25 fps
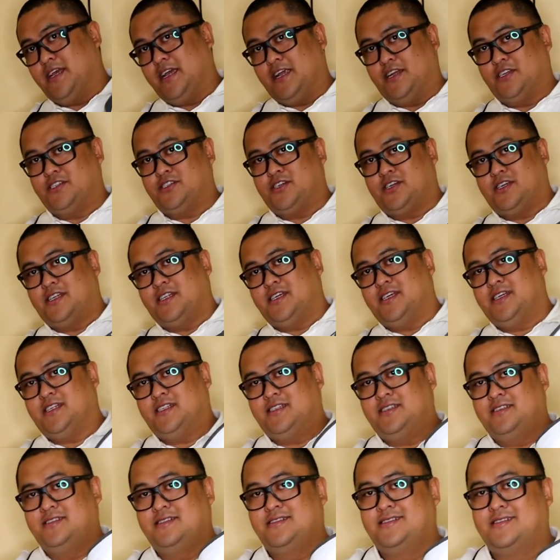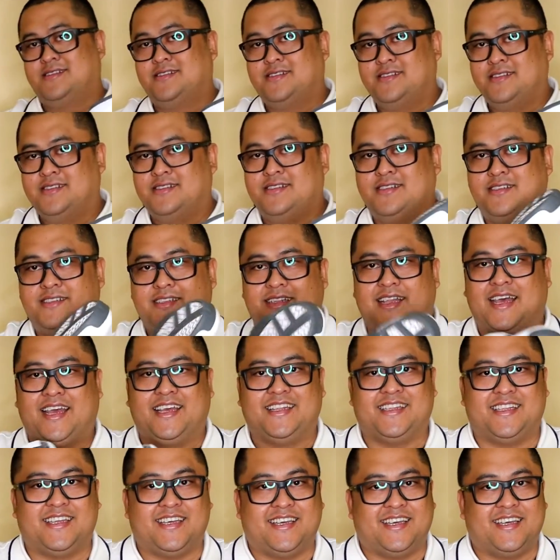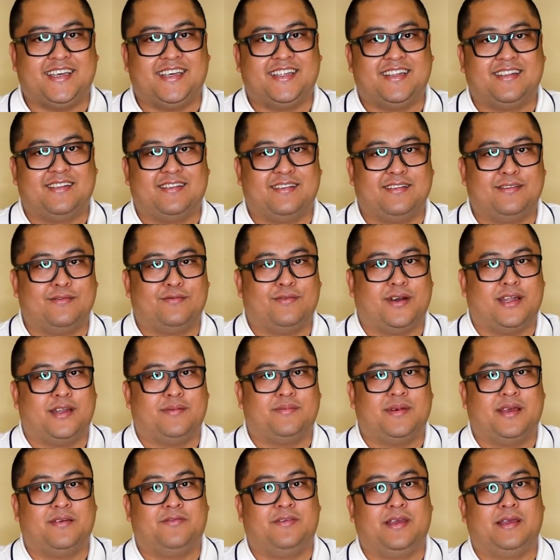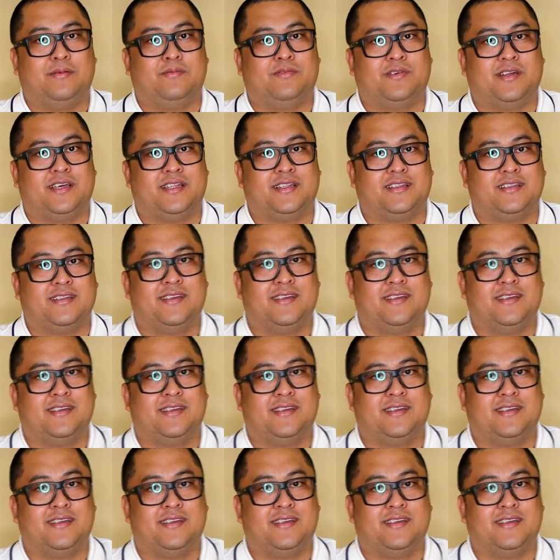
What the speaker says: Air Jordan 19. One of my favorite.